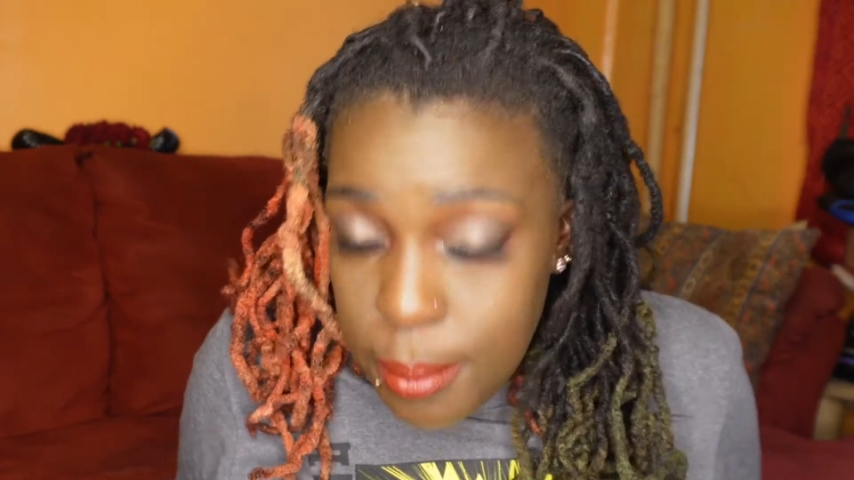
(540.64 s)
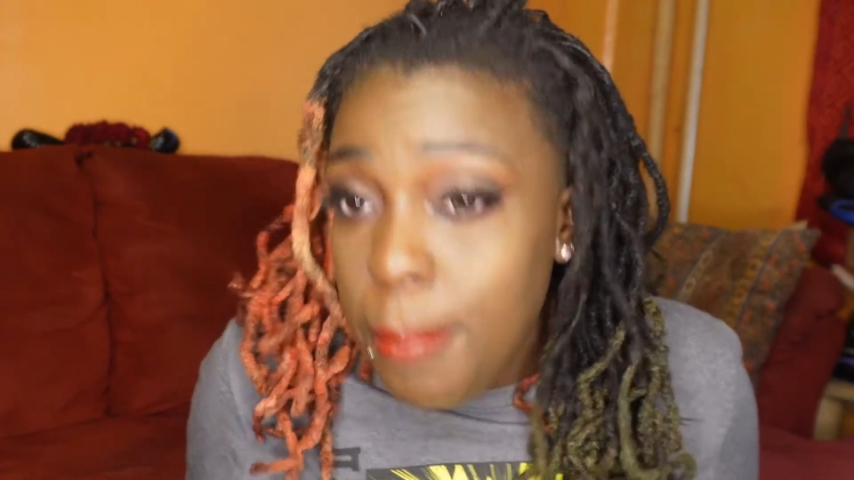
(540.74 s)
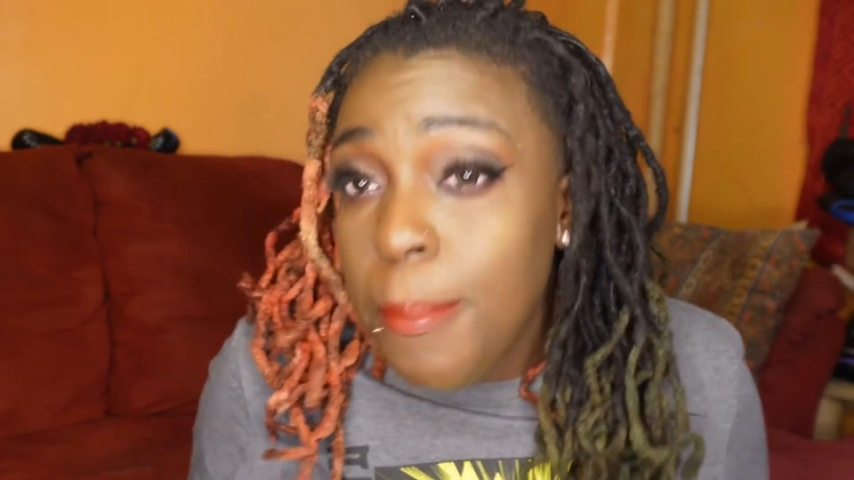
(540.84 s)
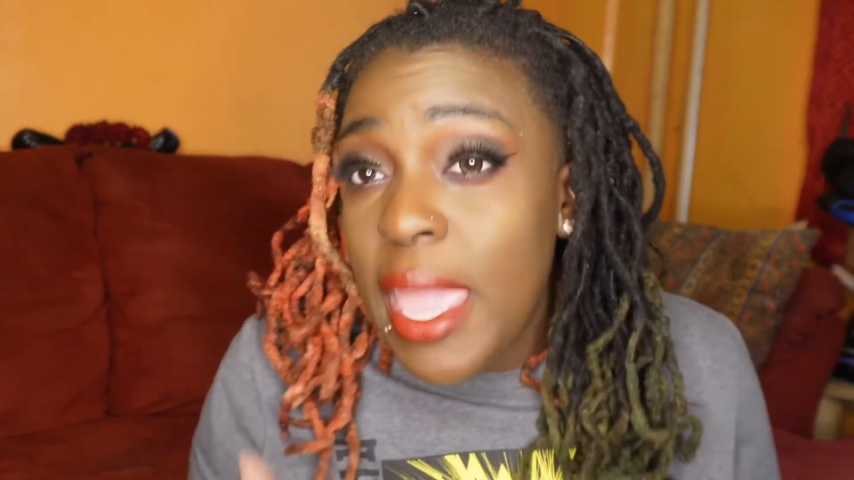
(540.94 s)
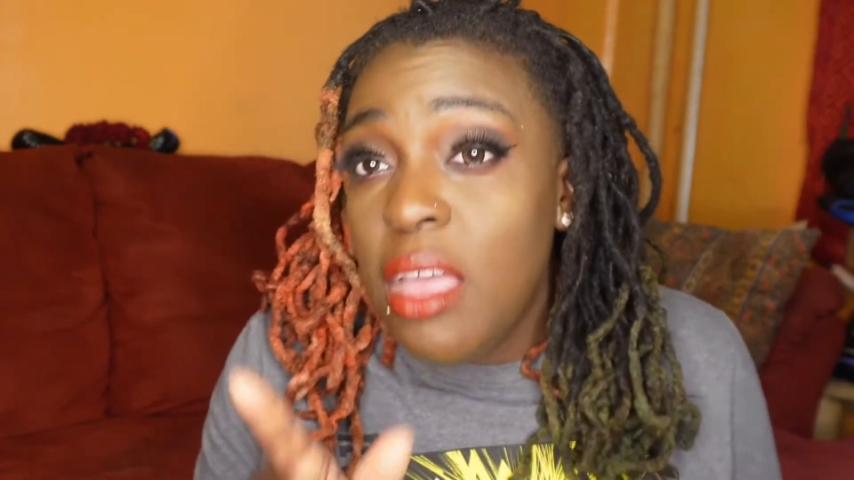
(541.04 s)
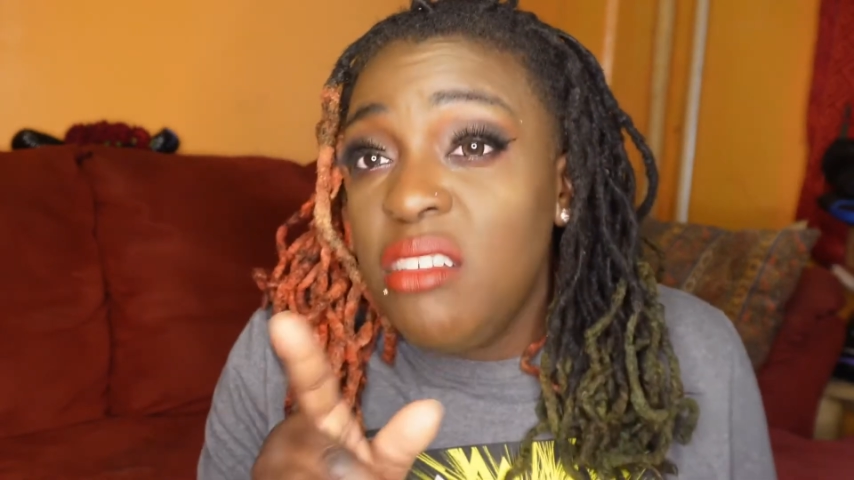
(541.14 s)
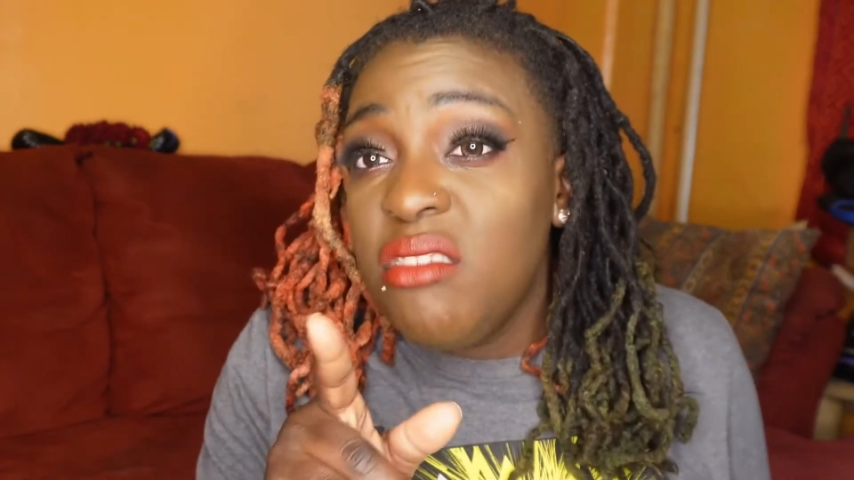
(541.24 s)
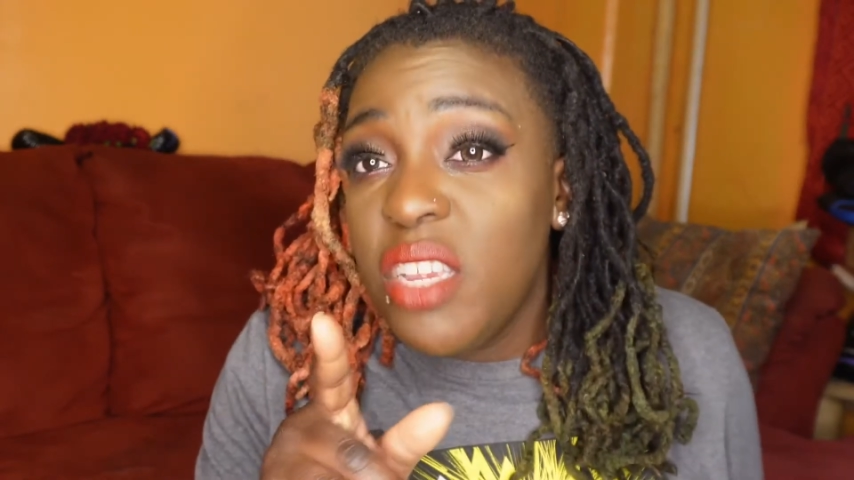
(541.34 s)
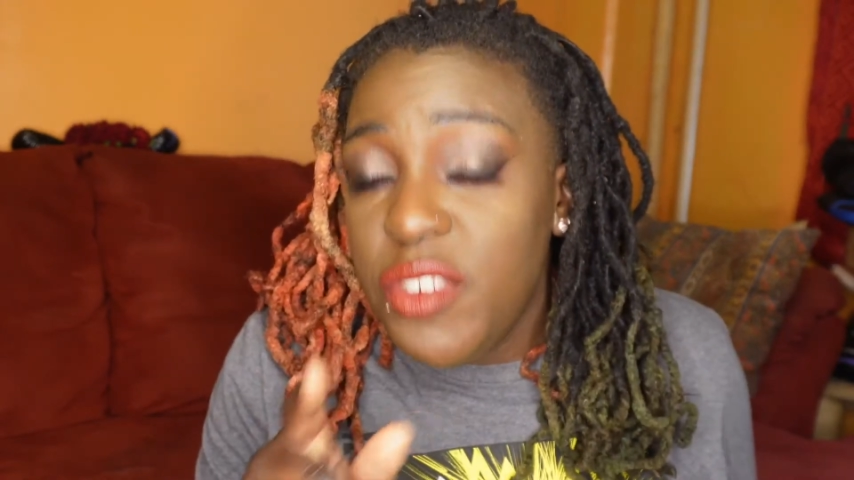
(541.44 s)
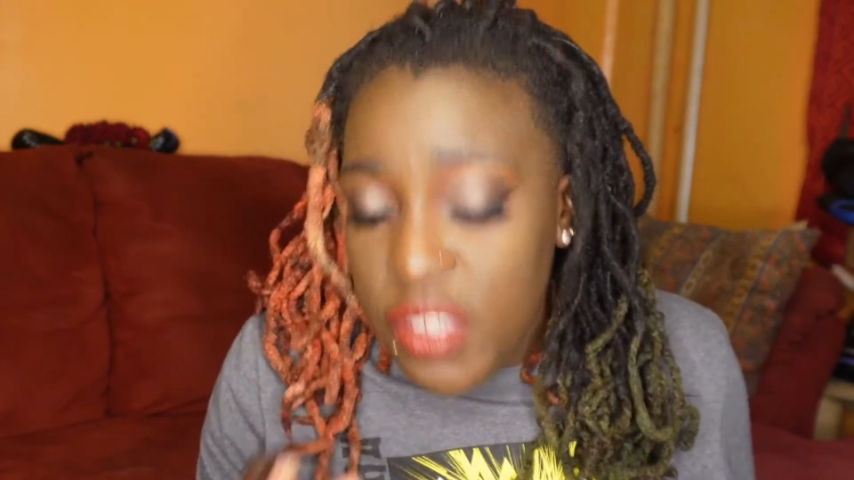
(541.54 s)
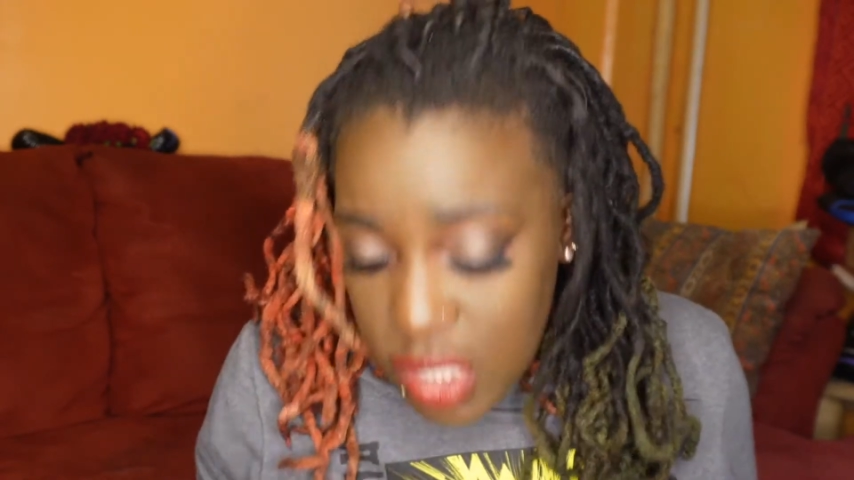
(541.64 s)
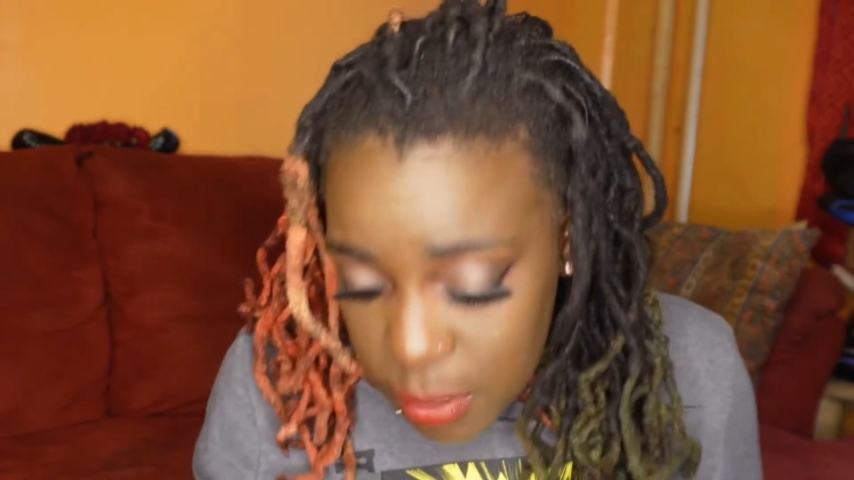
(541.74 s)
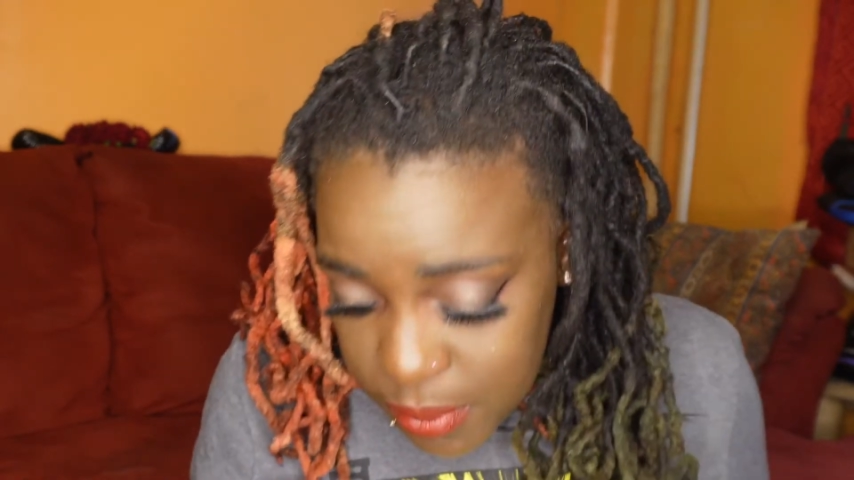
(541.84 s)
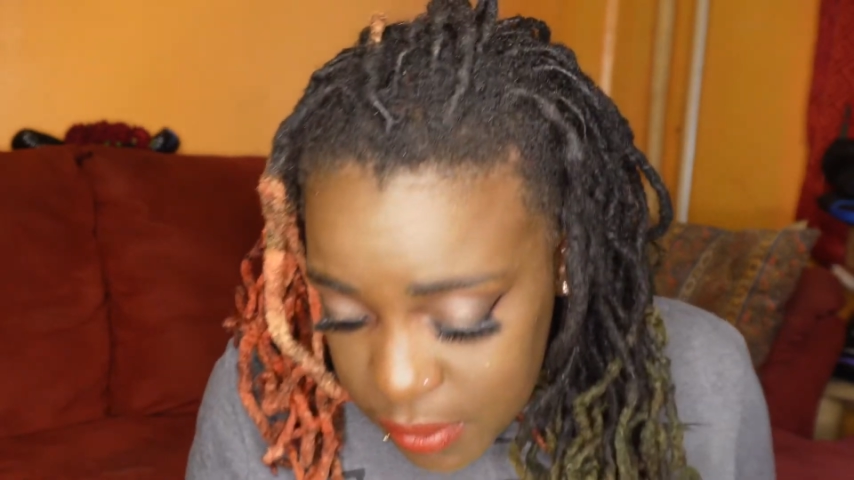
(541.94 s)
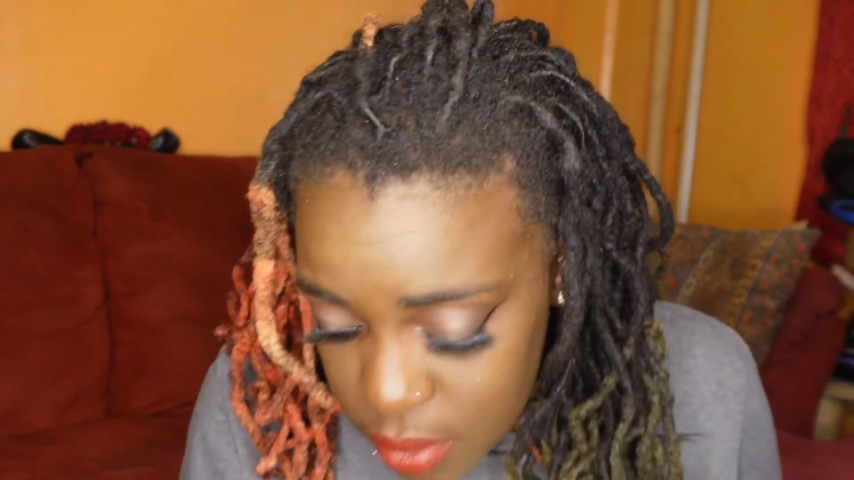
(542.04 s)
Male never sleeps,